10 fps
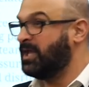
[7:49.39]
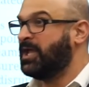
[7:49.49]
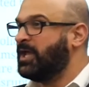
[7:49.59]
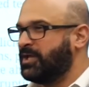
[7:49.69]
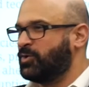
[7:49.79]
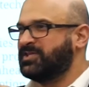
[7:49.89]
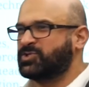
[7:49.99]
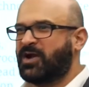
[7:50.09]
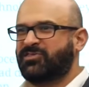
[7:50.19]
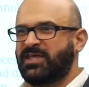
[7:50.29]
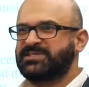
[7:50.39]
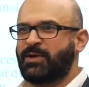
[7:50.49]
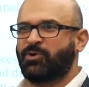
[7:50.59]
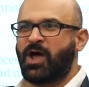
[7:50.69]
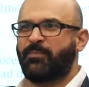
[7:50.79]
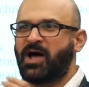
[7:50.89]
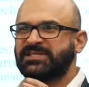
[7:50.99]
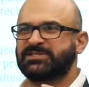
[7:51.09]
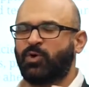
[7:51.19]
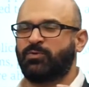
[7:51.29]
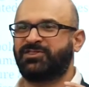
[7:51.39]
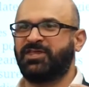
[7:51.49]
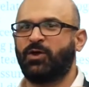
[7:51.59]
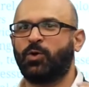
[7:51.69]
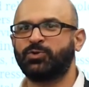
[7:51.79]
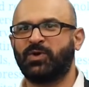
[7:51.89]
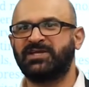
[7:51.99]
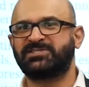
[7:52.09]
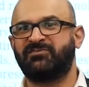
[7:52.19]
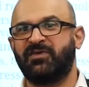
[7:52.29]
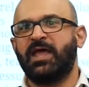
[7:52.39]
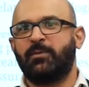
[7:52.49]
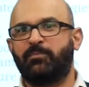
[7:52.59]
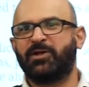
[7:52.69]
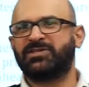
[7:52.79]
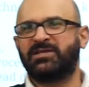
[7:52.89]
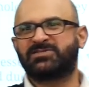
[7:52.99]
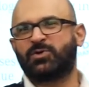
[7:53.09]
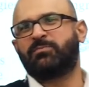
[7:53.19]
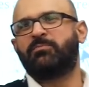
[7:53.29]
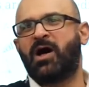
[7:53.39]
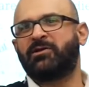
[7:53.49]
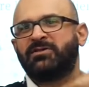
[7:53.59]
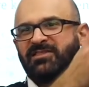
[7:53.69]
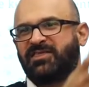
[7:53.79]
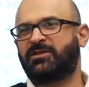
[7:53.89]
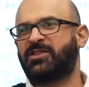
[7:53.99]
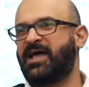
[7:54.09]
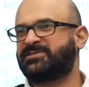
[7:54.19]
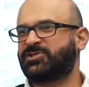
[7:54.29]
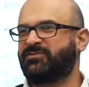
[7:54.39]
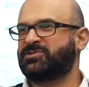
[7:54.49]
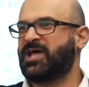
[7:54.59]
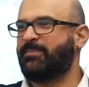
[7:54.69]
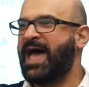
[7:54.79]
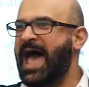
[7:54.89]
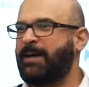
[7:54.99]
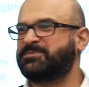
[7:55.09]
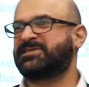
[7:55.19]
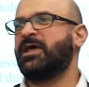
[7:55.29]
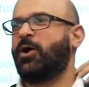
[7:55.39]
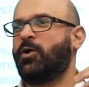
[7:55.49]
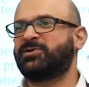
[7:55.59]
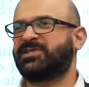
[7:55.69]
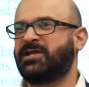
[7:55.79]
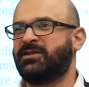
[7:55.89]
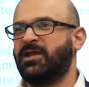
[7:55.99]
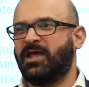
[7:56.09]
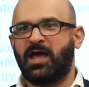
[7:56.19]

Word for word: You know, these are things that were not possible with the old ways of building sort of monolithic client server type apps hosted in,